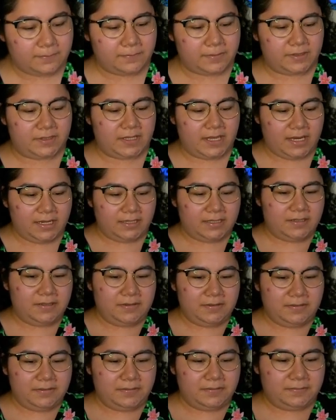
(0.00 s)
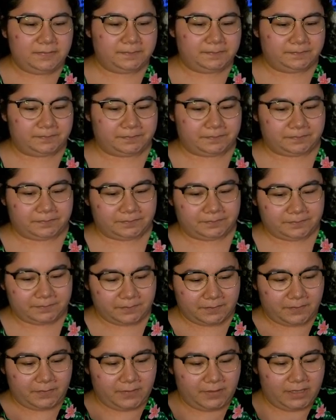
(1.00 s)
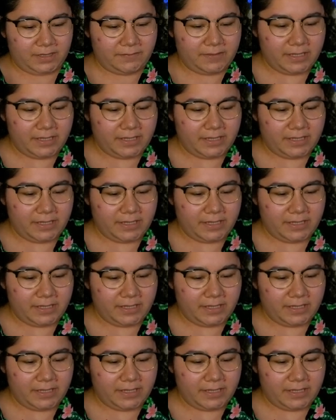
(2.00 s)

But thank you. Can